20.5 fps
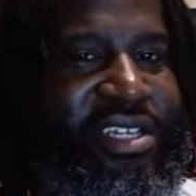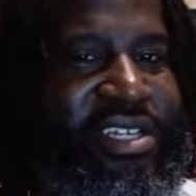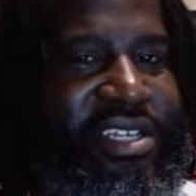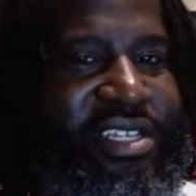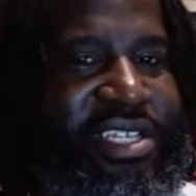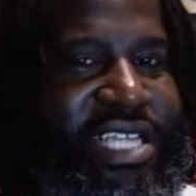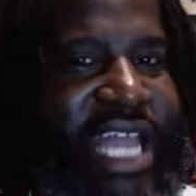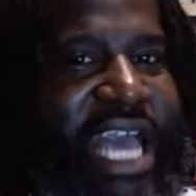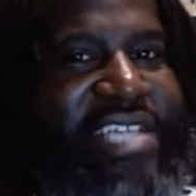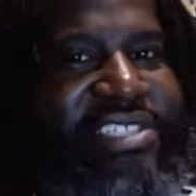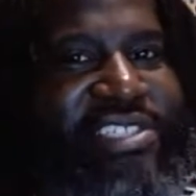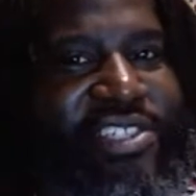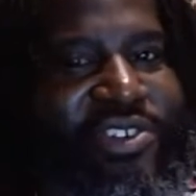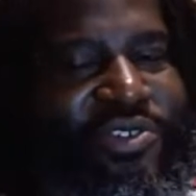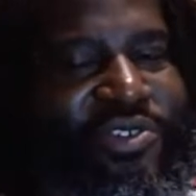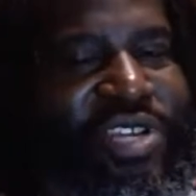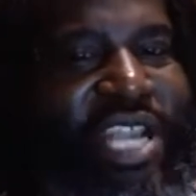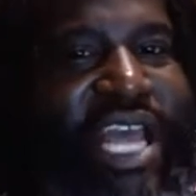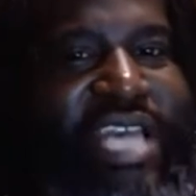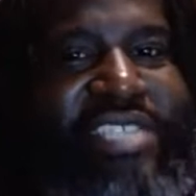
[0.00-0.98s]
That's
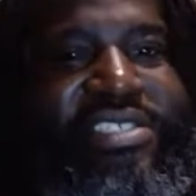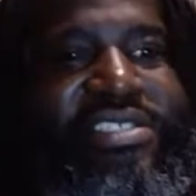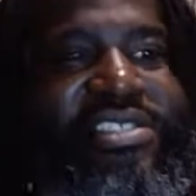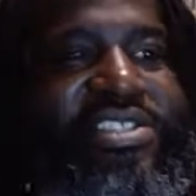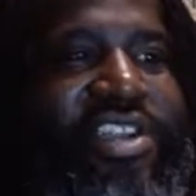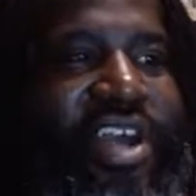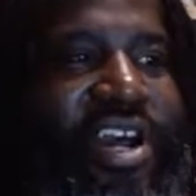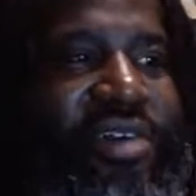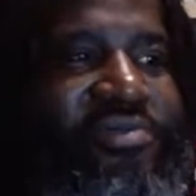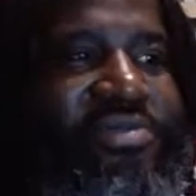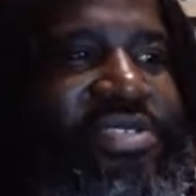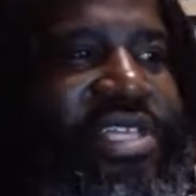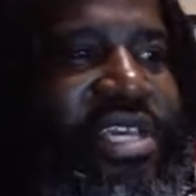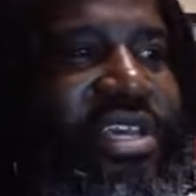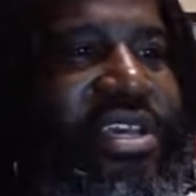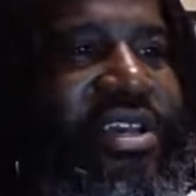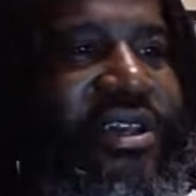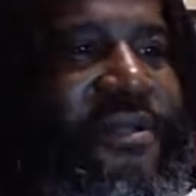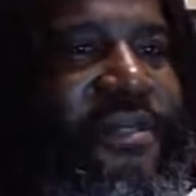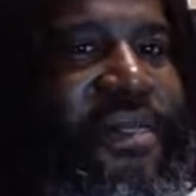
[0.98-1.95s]
you know what I'm
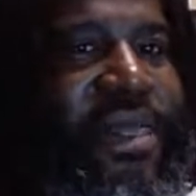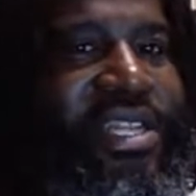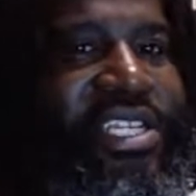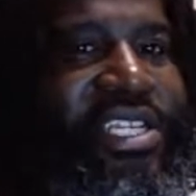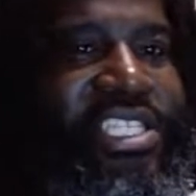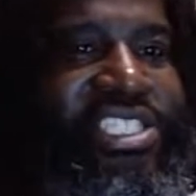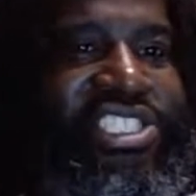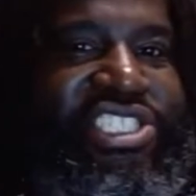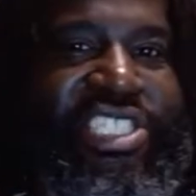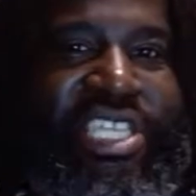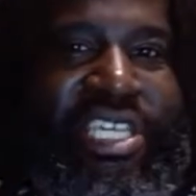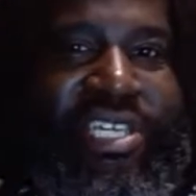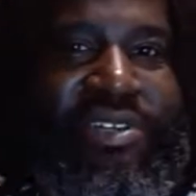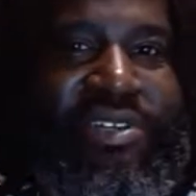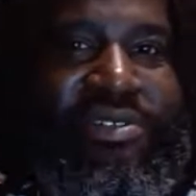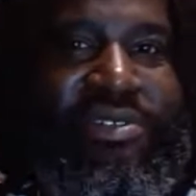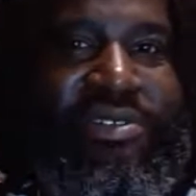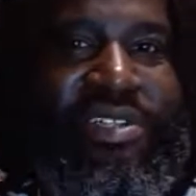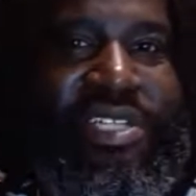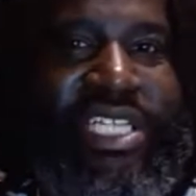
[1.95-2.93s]
saying? The
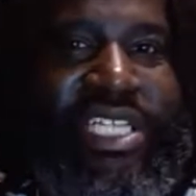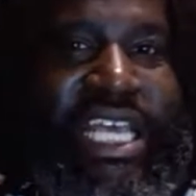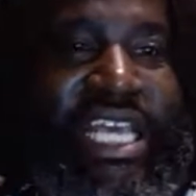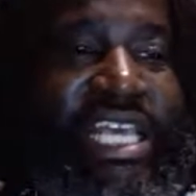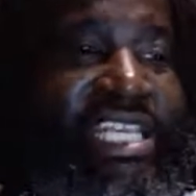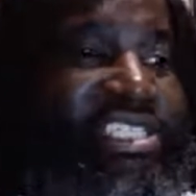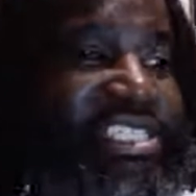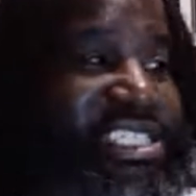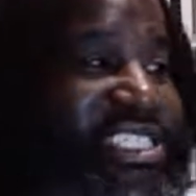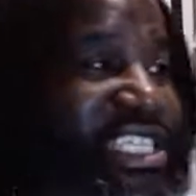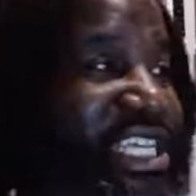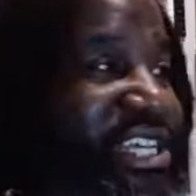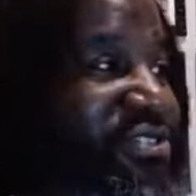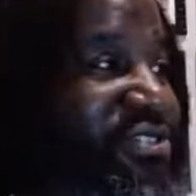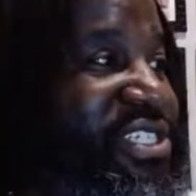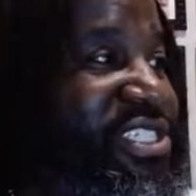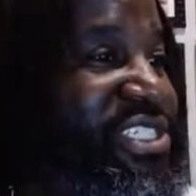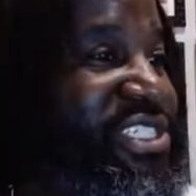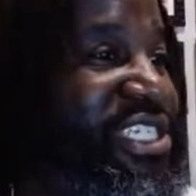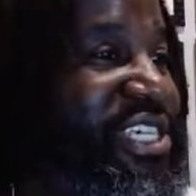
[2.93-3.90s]
shield. Did he steal the
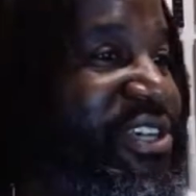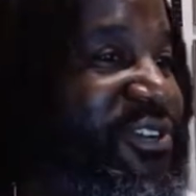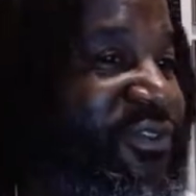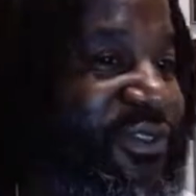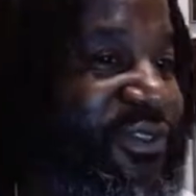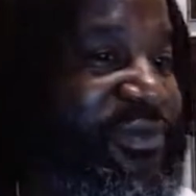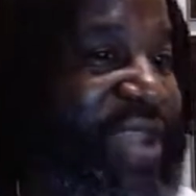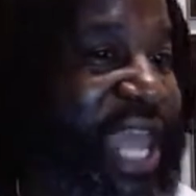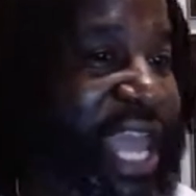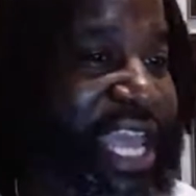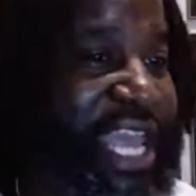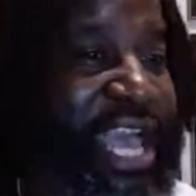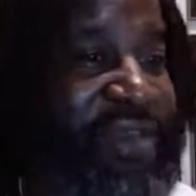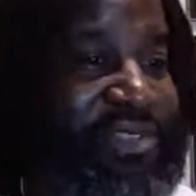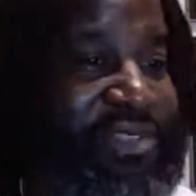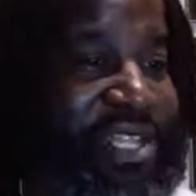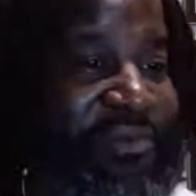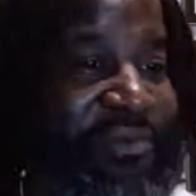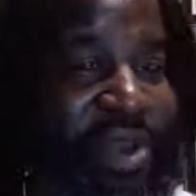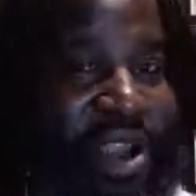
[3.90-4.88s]
shield from that
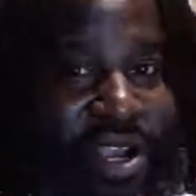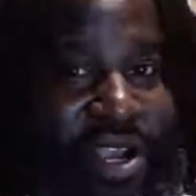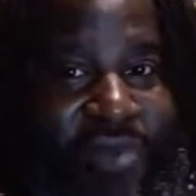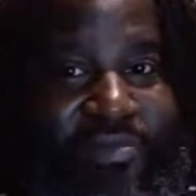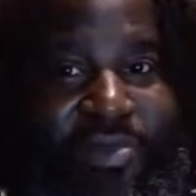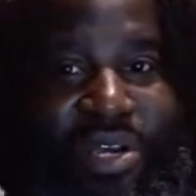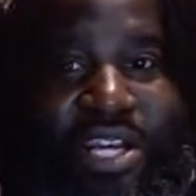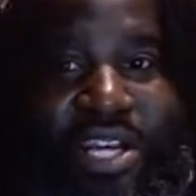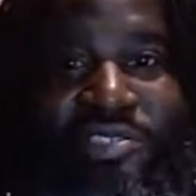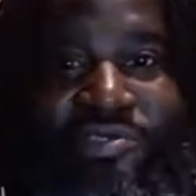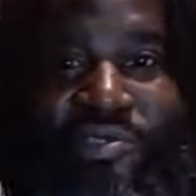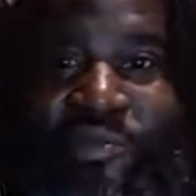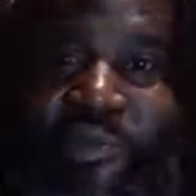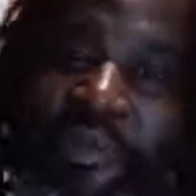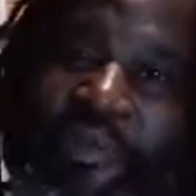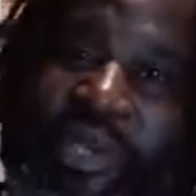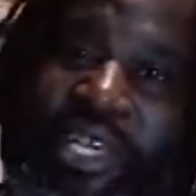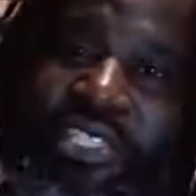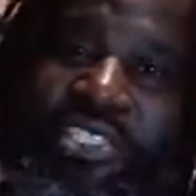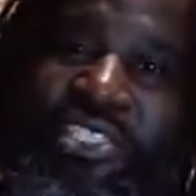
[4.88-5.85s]
Captain America? Because remember,
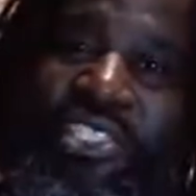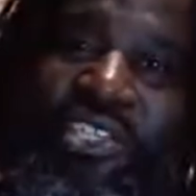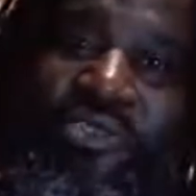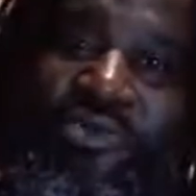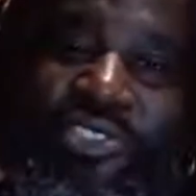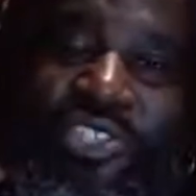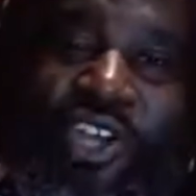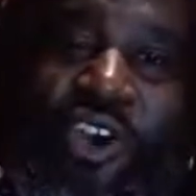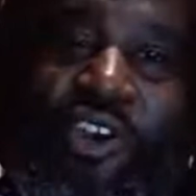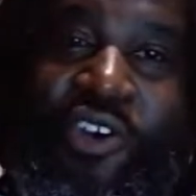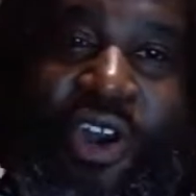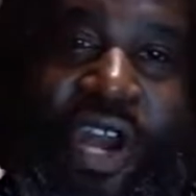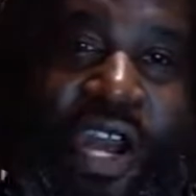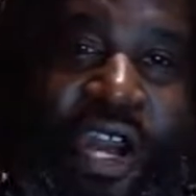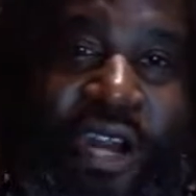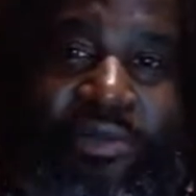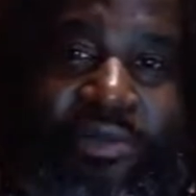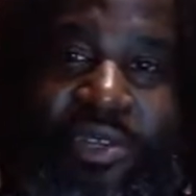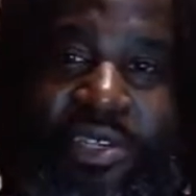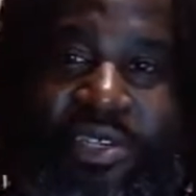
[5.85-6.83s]
his shield was tore
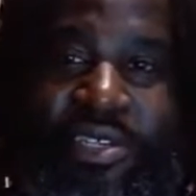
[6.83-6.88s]
up.